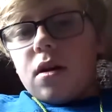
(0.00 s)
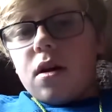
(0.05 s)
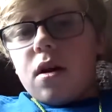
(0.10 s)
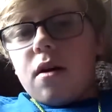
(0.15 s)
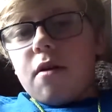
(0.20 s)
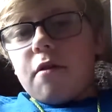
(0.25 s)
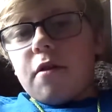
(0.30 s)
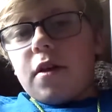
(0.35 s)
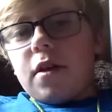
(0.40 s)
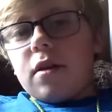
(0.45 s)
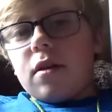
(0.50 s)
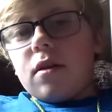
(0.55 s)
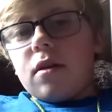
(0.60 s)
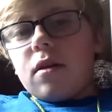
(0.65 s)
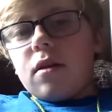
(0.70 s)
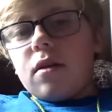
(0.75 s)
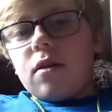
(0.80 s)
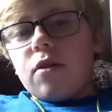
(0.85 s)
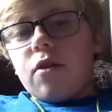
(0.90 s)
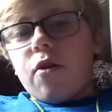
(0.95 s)
I mean,
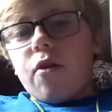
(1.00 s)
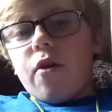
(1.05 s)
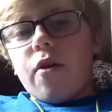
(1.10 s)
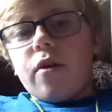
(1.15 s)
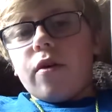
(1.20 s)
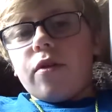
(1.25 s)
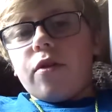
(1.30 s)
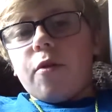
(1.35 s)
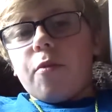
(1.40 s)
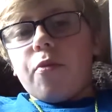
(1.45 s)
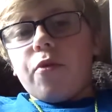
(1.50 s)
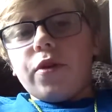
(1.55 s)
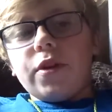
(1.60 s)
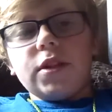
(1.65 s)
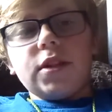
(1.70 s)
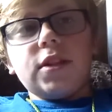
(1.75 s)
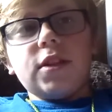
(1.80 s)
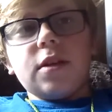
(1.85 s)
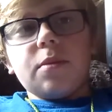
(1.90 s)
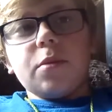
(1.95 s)
they're
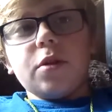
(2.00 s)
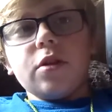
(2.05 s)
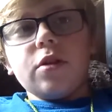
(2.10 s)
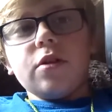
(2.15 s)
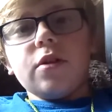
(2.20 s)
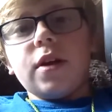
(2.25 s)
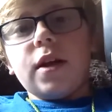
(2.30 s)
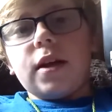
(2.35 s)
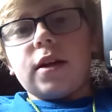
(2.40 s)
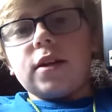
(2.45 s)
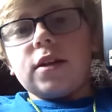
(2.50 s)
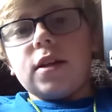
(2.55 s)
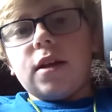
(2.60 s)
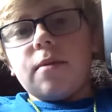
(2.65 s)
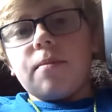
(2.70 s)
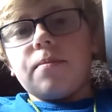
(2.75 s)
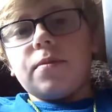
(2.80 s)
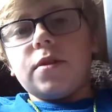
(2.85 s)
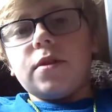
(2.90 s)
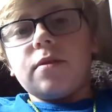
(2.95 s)
pretty similar,
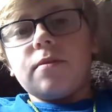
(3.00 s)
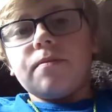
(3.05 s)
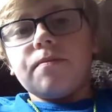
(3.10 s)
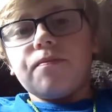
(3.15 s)
except